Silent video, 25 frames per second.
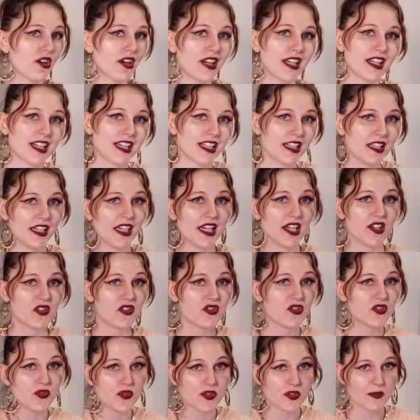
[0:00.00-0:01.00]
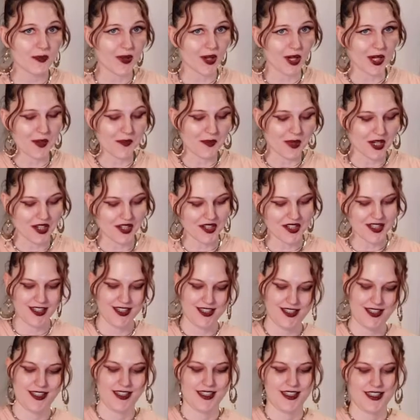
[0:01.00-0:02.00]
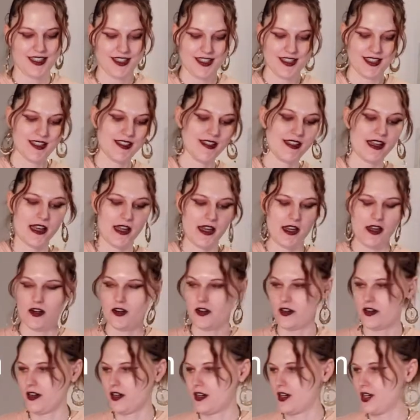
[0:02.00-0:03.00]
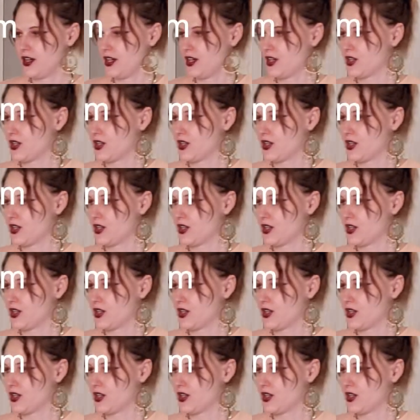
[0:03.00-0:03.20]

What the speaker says: and Clay pseudopod mug. They are a